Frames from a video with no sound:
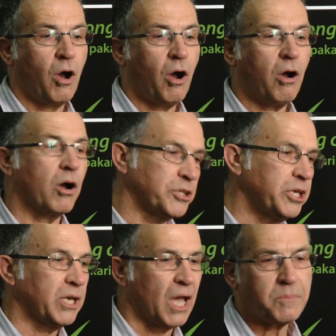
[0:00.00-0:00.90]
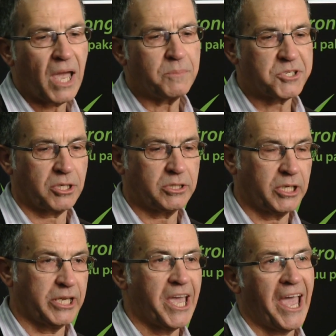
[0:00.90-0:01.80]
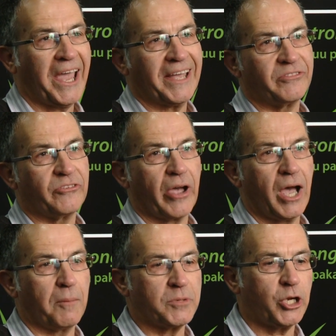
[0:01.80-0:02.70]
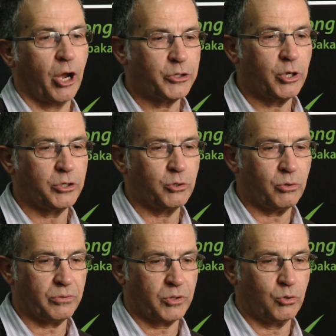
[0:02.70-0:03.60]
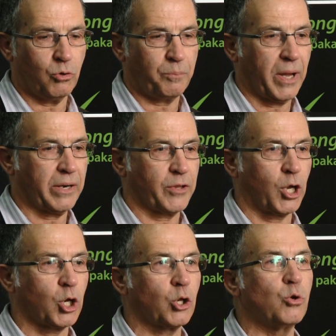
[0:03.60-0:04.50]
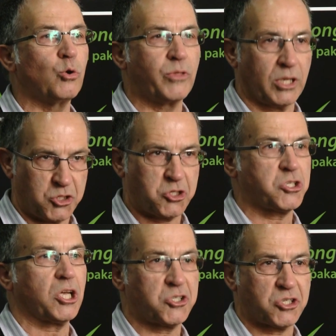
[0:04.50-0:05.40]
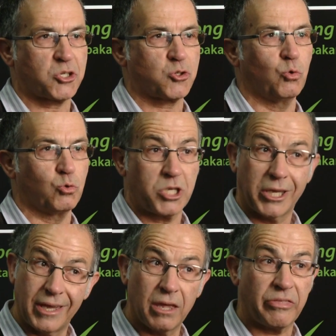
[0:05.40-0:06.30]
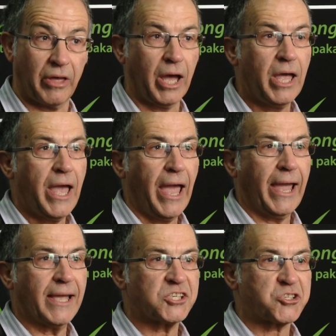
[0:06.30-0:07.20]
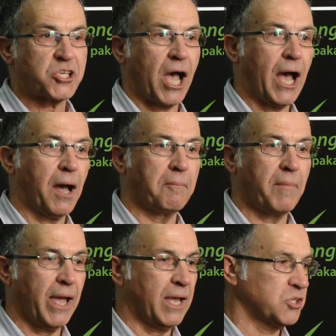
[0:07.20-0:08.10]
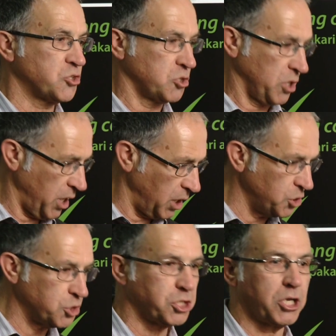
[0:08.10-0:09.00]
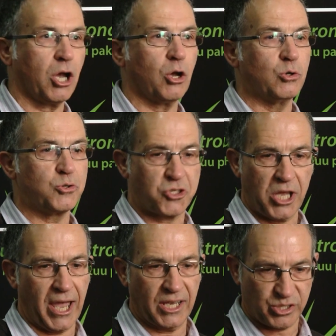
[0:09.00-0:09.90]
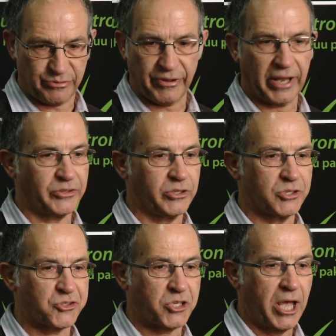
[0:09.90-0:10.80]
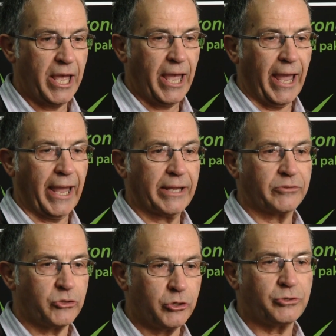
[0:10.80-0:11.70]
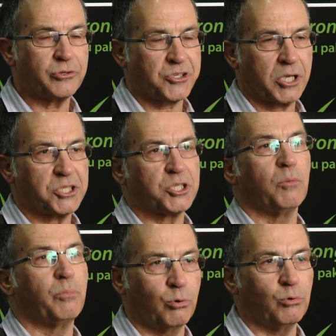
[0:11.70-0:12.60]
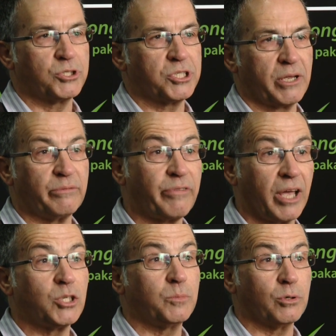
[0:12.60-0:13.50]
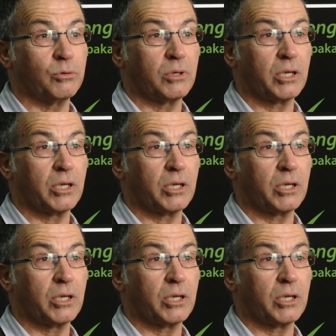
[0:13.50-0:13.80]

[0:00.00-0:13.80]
Oh yeah, absolutely. And you're part of the glue that sticks us all together as NGOs, as funders, and you do such an important and valuable